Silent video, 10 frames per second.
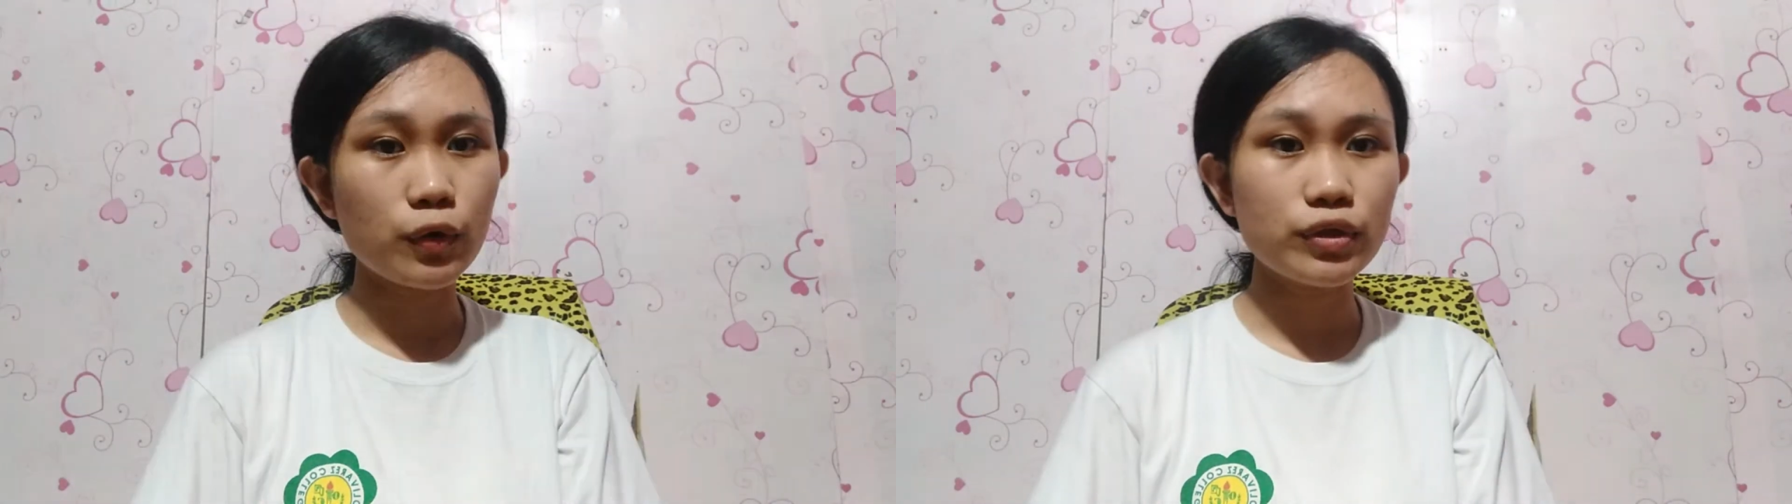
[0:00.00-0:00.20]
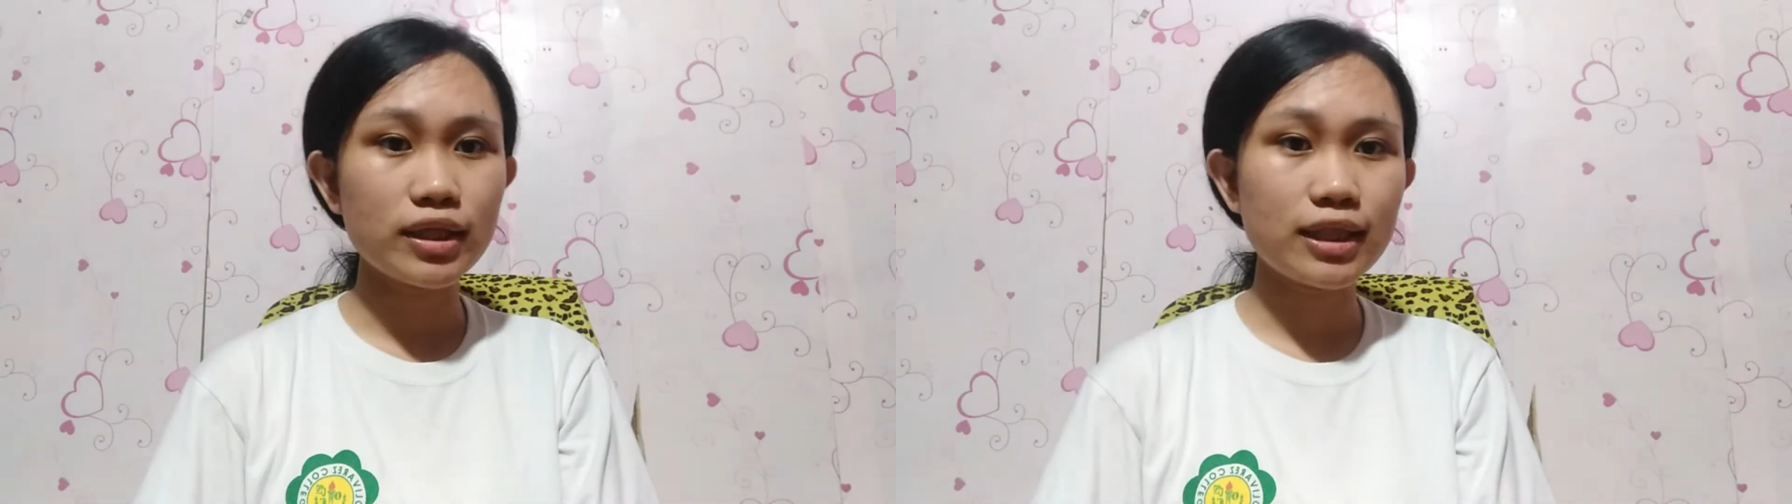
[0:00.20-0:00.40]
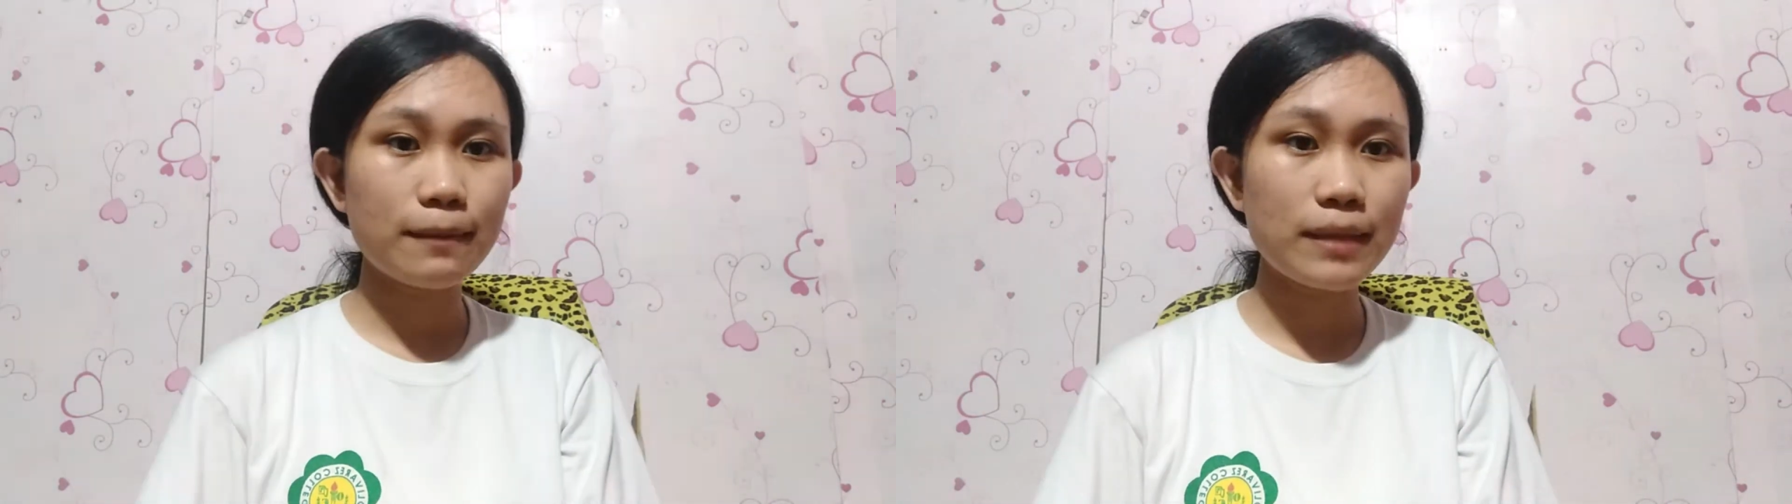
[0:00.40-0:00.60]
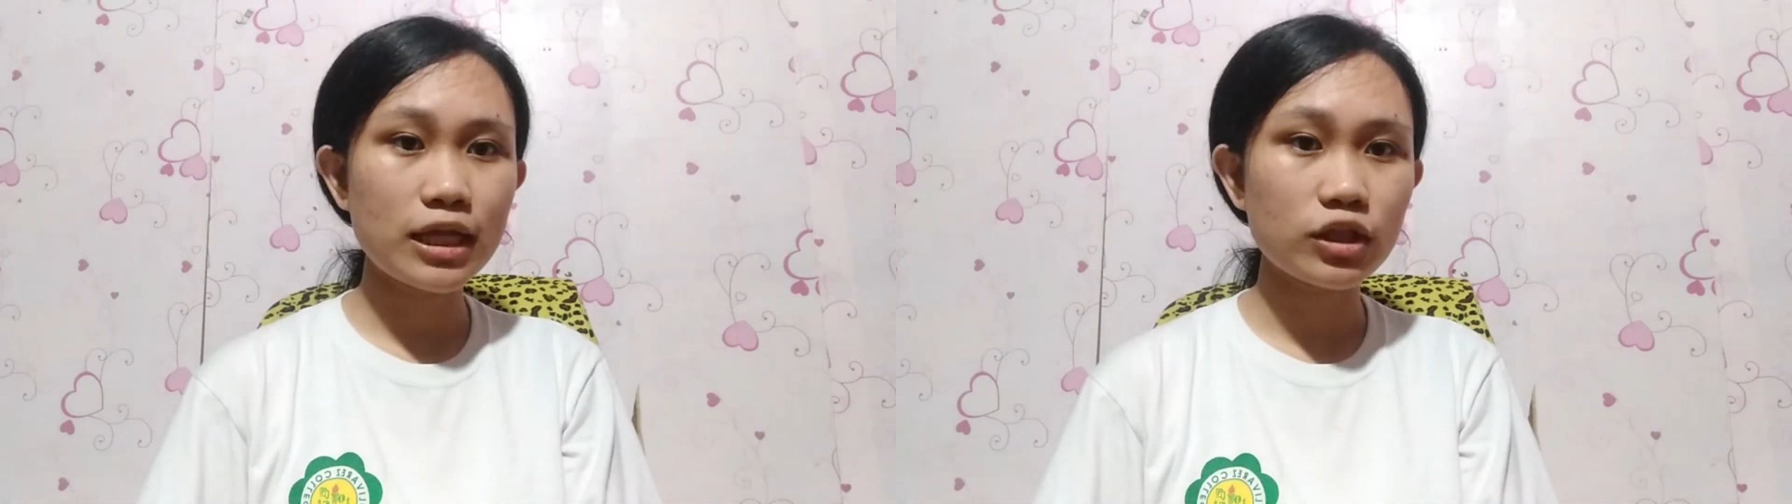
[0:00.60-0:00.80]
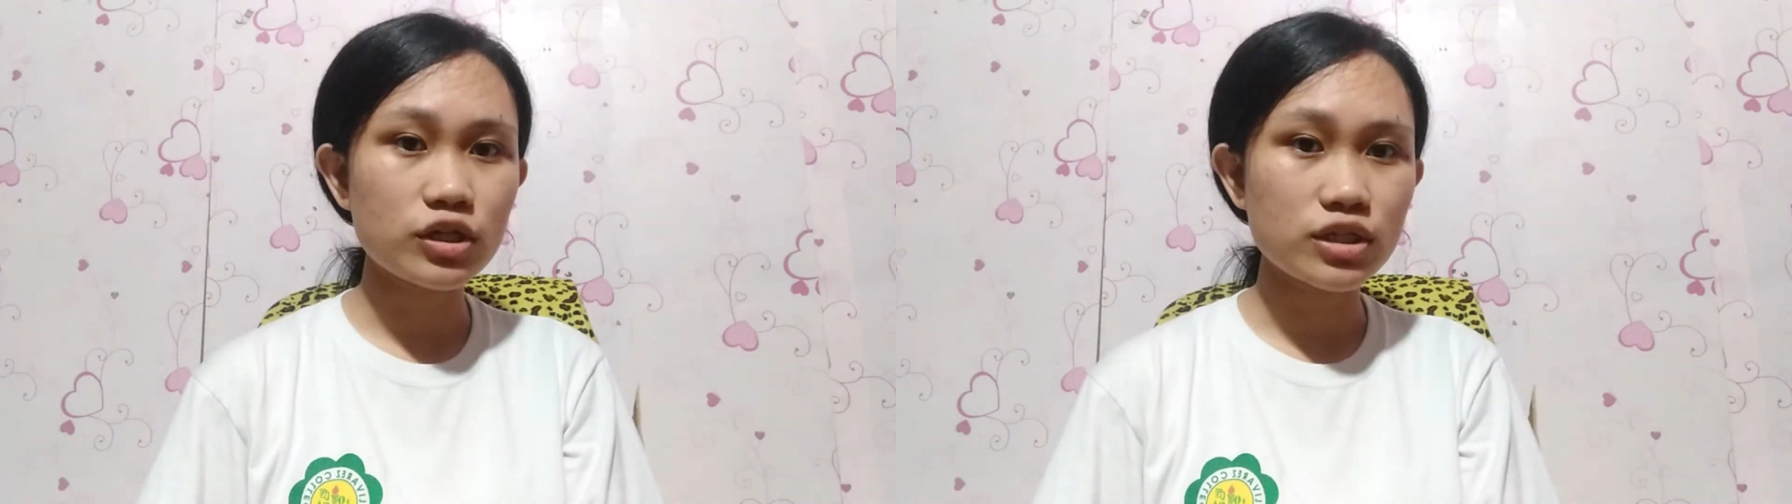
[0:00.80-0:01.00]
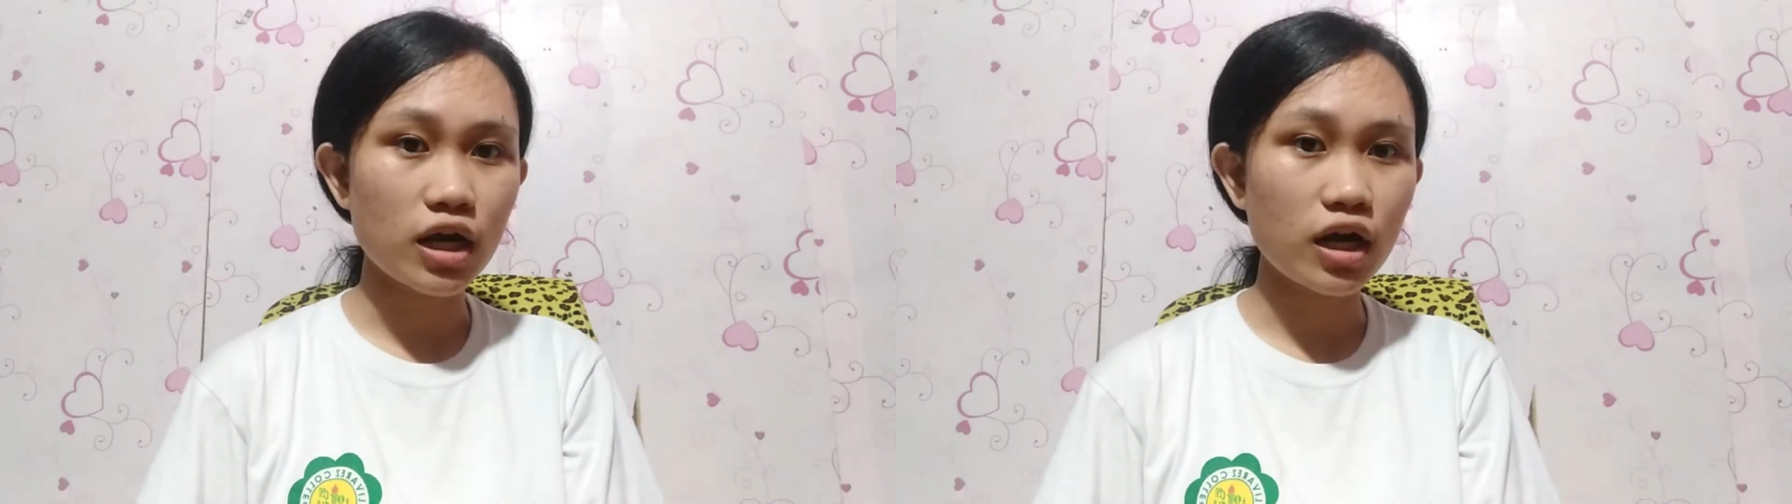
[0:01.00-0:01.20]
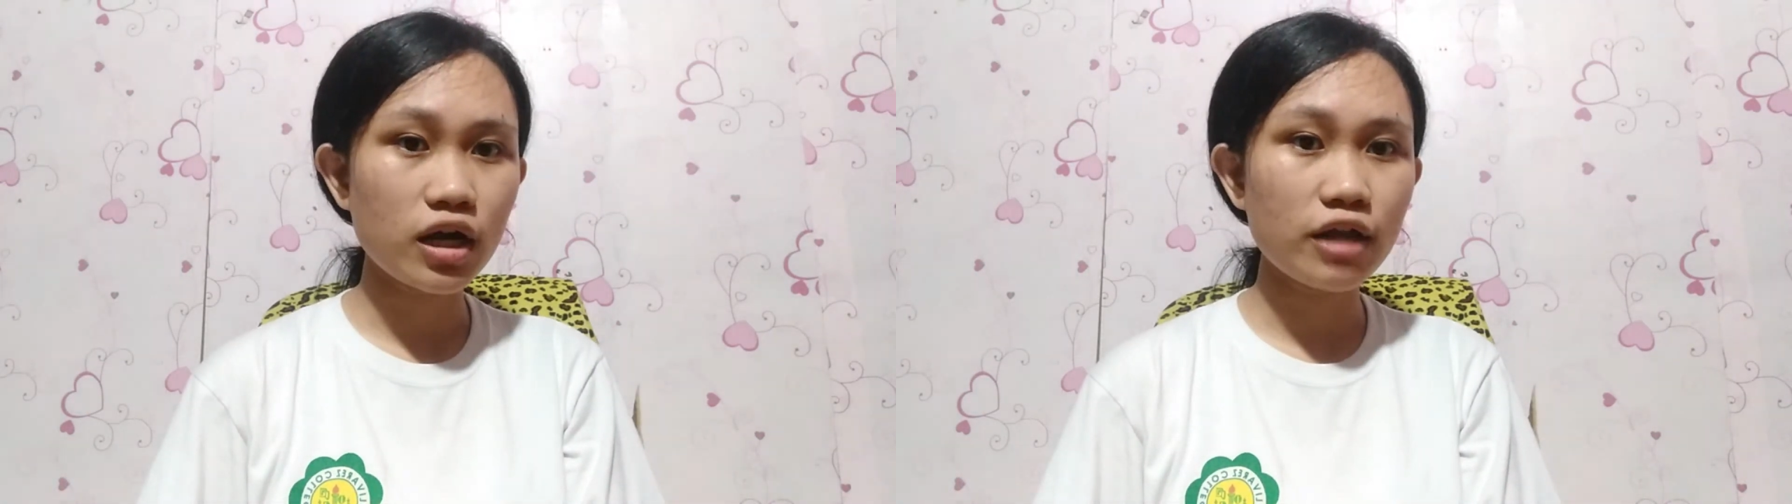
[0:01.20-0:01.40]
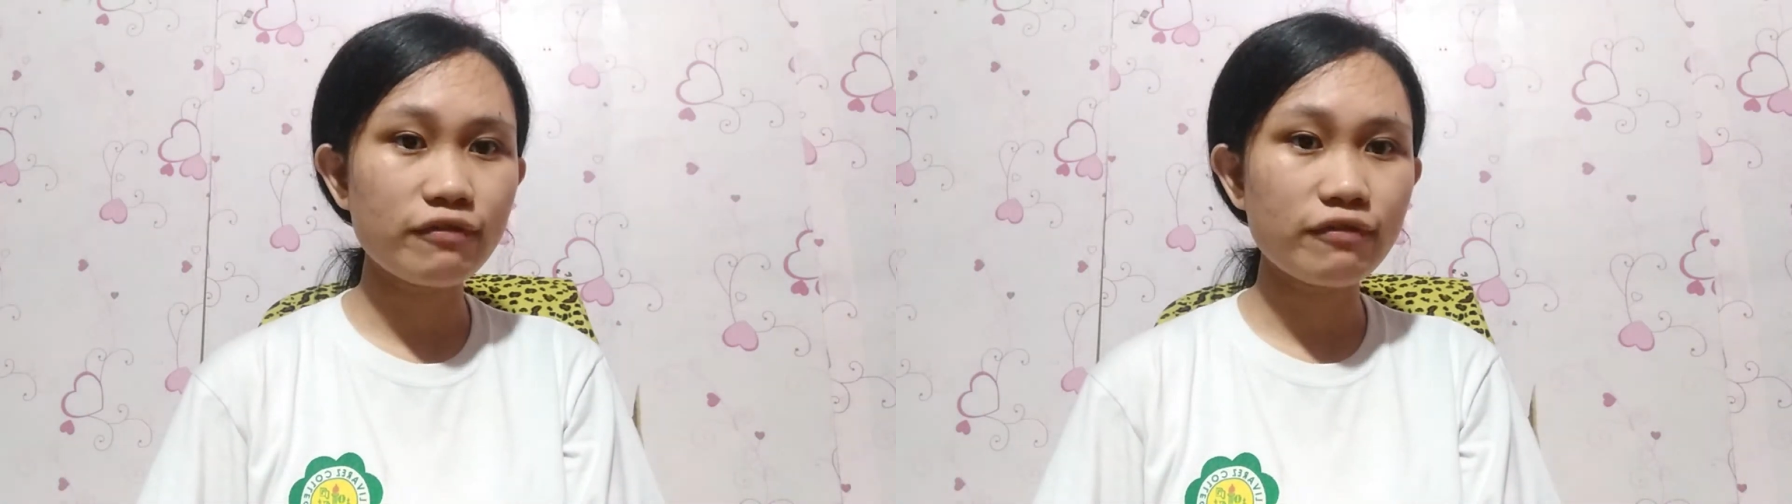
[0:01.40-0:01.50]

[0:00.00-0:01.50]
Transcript: good the team hitters are